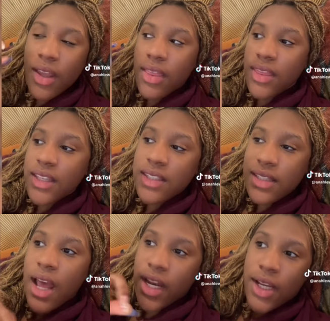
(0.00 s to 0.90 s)
This
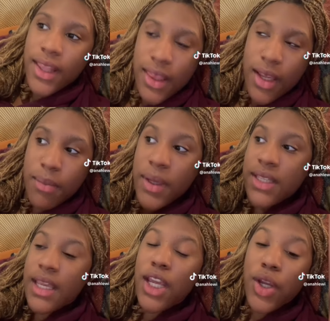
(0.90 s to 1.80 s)
is not a good thing
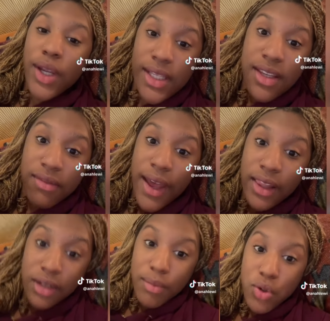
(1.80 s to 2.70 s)
because anger is a
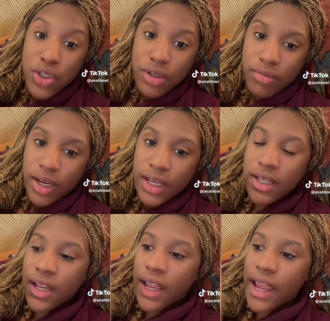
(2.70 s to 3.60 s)
valid emotion,
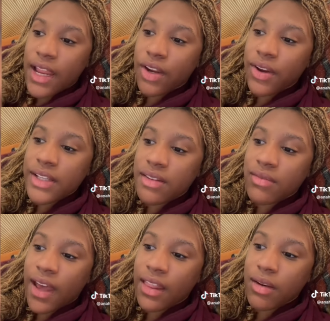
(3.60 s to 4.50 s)
right? Anger is a
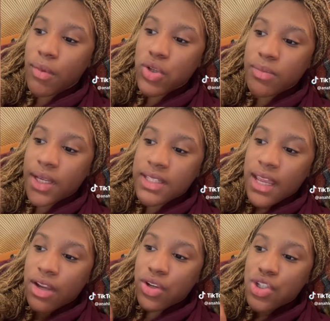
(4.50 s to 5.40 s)
valid emotion because
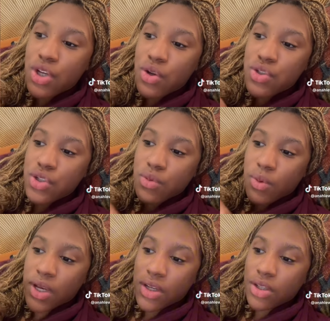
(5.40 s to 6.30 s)
anger shows you
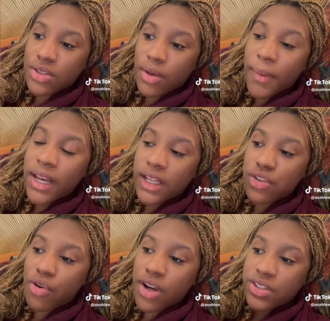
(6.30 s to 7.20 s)
when somebody
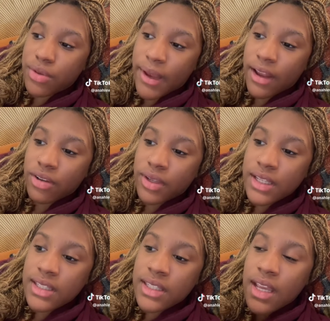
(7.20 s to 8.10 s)
has crossed your
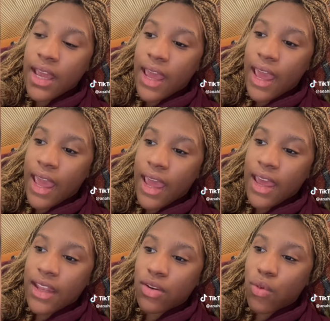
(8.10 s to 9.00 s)
boundaries
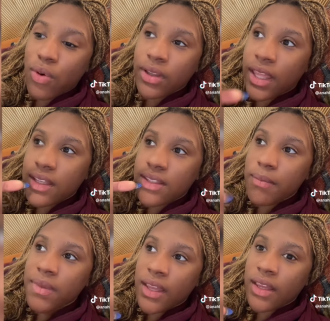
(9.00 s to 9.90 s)
and or like
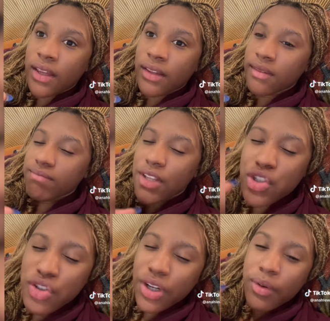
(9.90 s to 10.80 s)
something
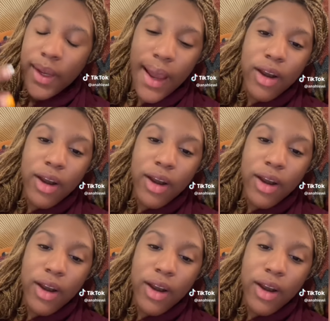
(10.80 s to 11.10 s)
is triggering.